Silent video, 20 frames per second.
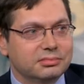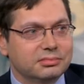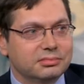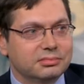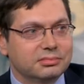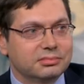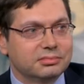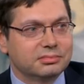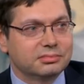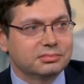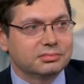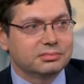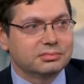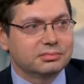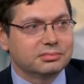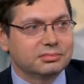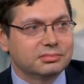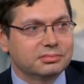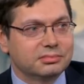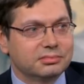
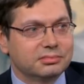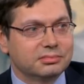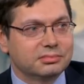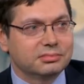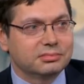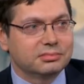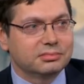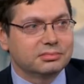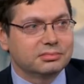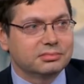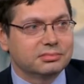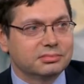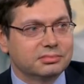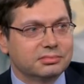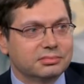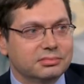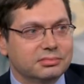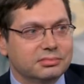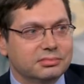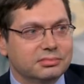
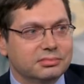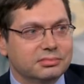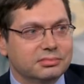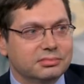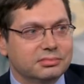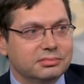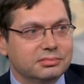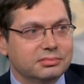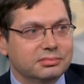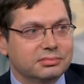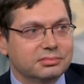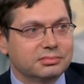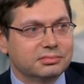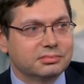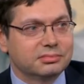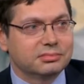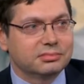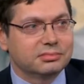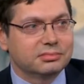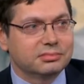
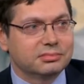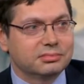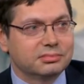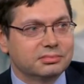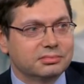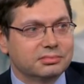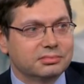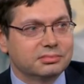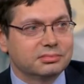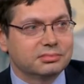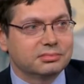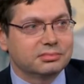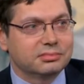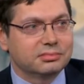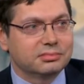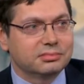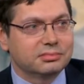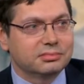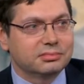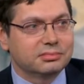
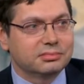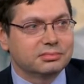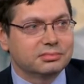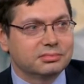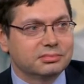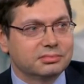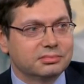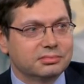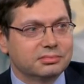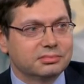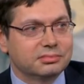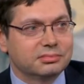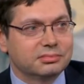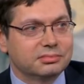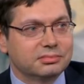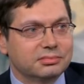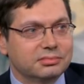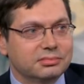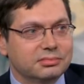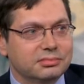
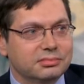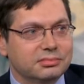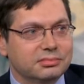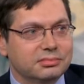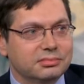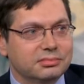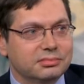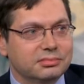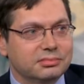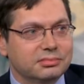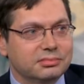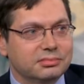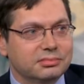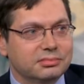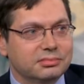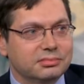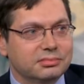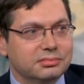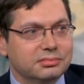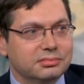
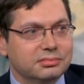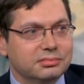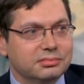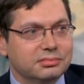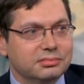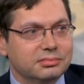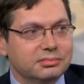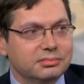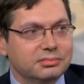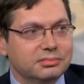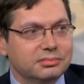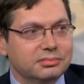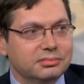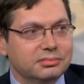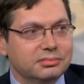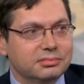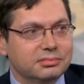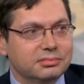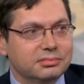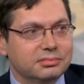
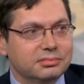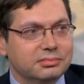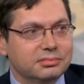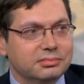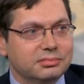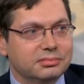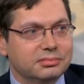(silent)